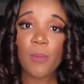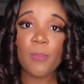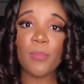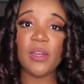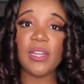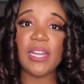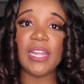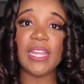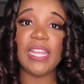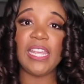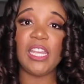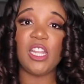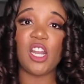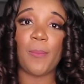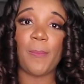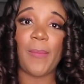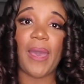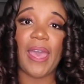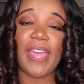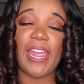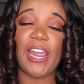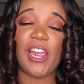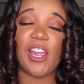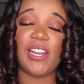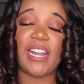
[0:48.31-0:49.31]
putting heat on my
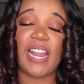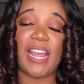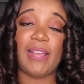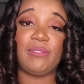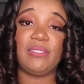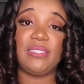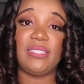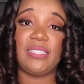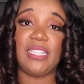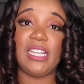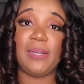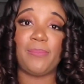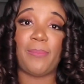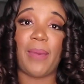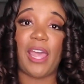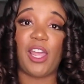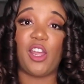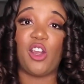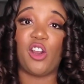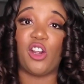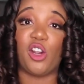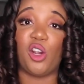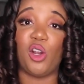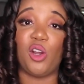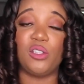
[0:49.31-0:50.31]
hair, and I've seen my
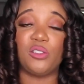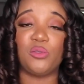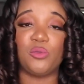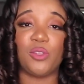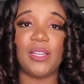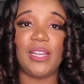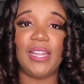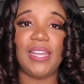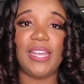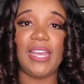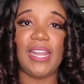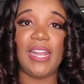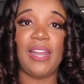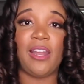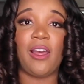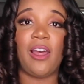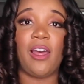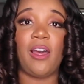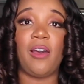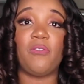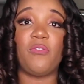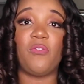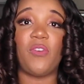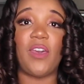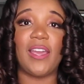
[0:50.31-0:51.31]
curls really get
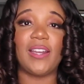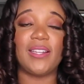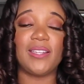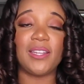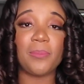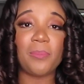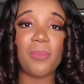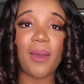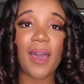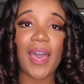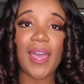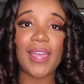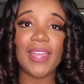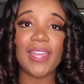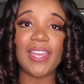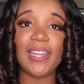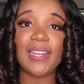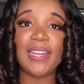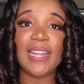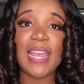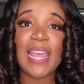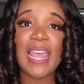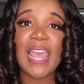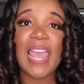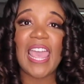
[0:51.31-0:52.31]
affected by it,
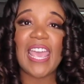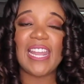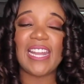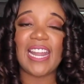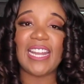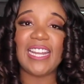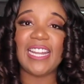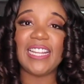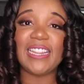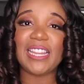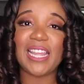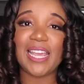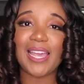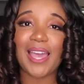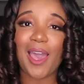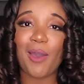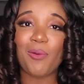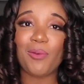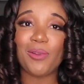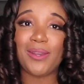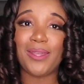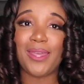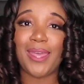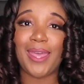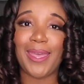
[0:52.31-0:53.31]
and I didn't think I
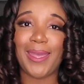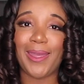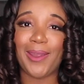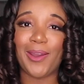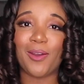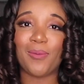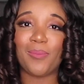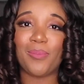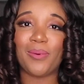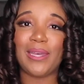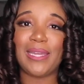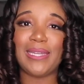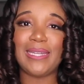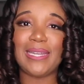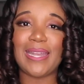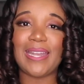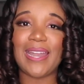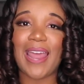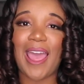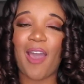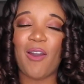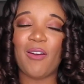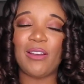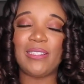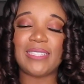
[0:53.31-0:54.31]
would care, but
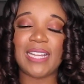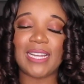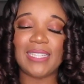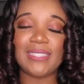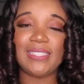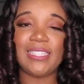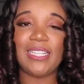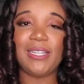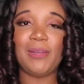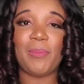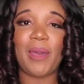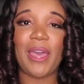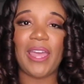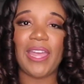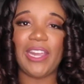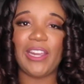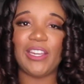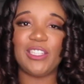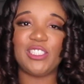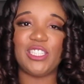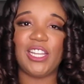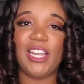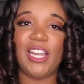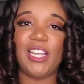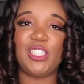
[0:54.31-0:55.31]
now as I see my
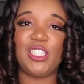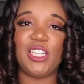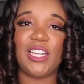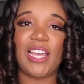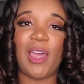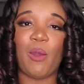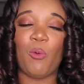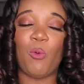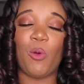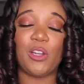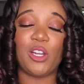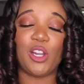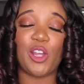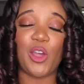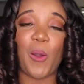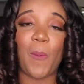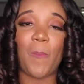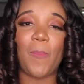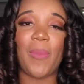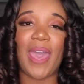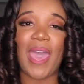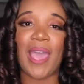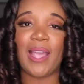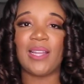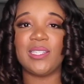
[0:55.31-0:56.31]
hair changing, I want to go
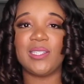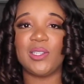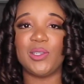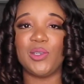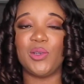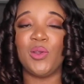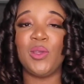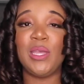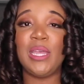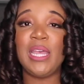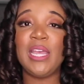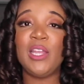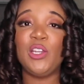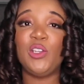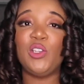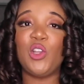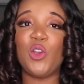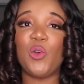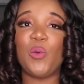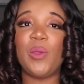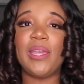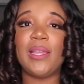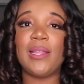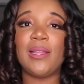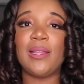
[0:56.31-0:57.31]
back to
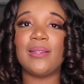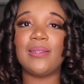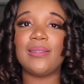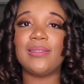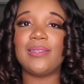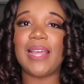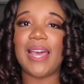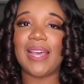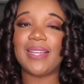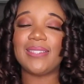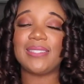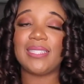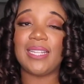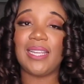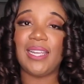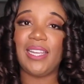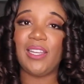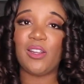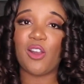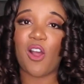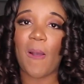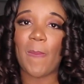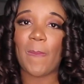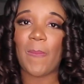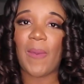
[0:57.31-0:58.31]
doing less
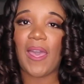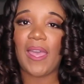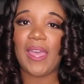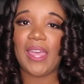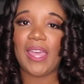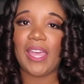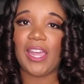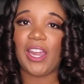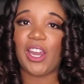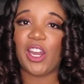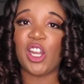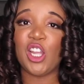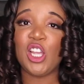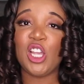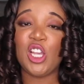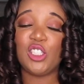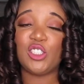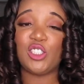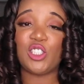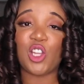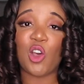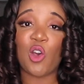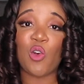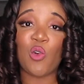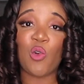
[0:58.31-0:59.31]
heat on my hair.
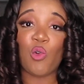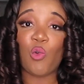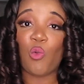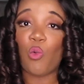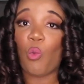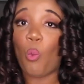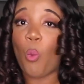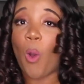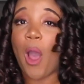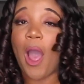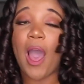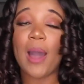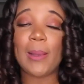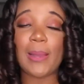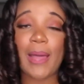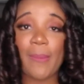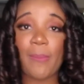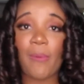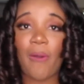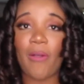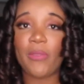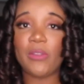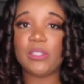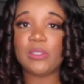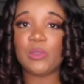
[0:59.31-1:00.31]
So while I'm
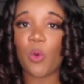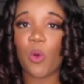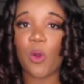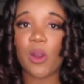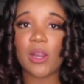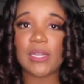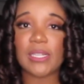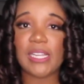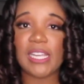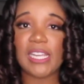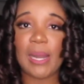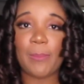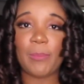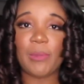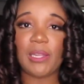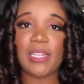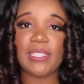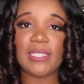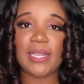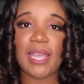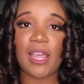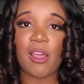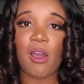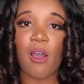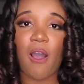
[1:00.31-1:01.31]
on this quarantine, I'm going to
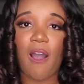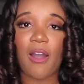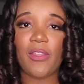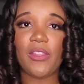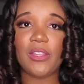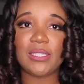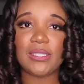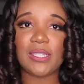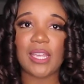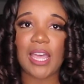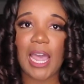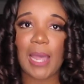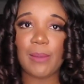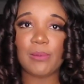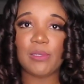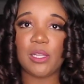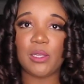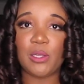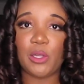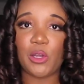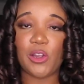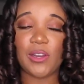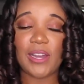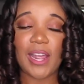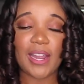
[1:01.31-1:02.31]
take all this time to
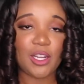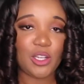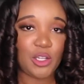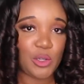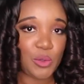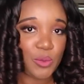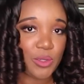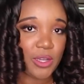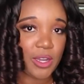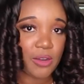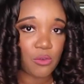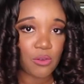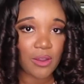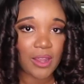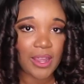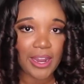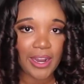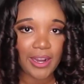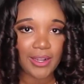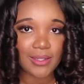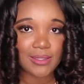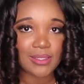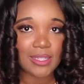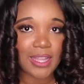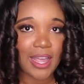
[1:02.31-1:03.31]
learn how to do different
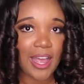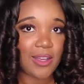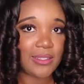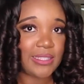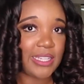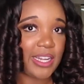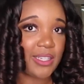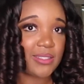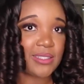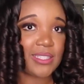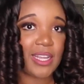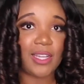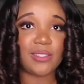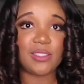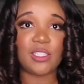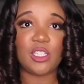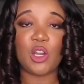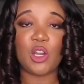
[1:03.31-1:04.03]
hairstyles that